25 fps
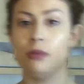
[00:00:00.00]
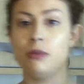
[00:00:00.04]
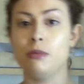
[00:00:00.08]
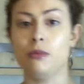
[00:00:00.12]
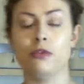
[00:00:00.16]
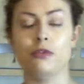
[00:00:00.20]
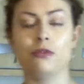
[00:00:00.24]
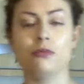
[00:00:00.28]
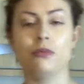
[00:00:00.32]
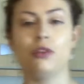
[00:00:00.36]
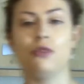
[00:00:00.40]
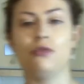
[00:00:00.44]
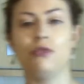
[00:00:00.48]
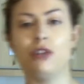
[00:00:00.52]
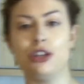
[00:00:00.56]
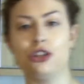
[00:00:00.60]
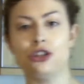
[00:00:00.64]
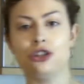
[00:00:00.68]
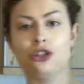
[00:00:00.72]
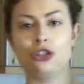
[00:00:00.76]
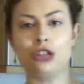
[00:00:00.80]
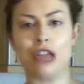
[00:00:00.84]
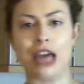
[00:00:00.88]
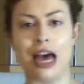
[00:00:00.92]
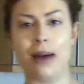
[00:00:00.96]
people from the
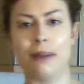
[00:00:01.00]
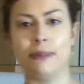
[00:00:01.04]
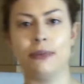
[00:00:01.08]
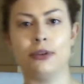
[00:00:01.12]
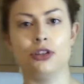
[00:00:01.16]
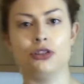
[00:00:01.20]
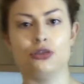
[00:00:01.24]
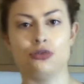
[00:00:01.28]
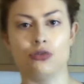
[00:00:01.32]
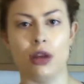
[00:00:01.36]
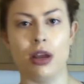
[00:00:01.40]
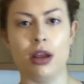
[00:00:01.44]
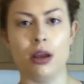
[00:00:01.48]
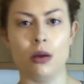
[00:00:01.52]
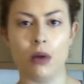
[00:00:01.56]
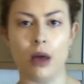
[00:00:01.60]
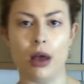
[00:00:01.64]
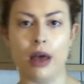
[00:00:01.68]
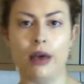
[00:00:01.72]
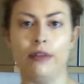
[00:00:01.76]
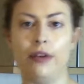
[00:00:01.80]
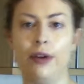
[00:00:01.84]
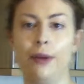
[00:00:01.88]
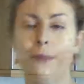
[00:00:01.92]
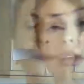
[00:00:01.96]
rich tapestry, whatever.